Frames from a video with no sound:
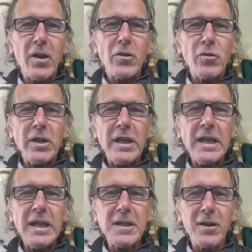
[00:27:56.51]
you
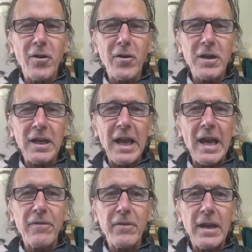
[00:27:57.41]
need to learn to
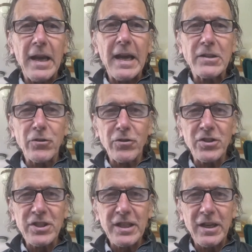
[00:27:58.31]
laugh at
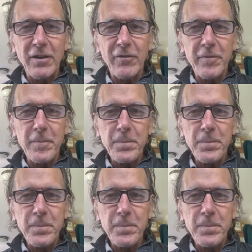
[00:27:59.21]
yourself,